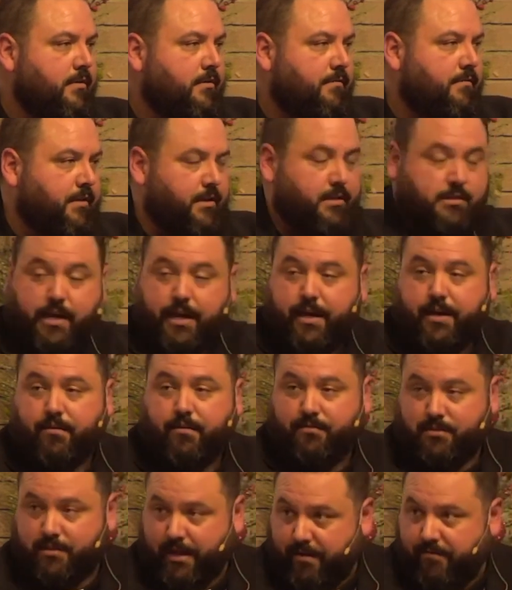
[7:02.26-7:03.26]
for the sake
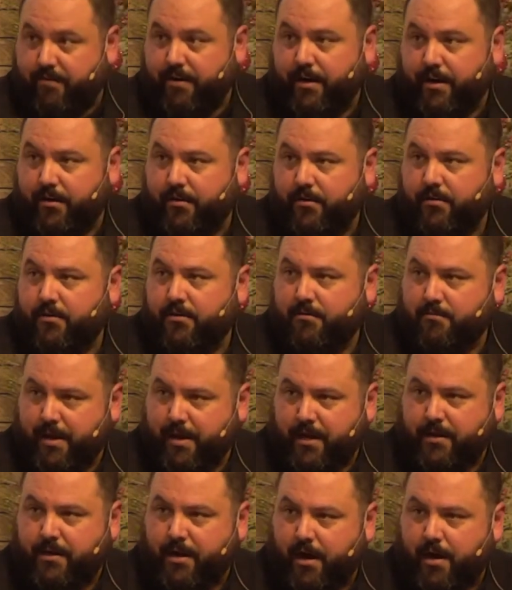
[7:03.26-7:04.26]
of saving
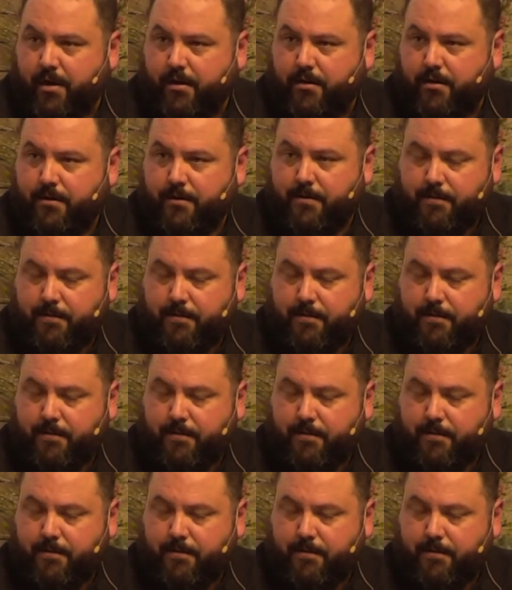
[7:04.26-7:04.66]
mankind.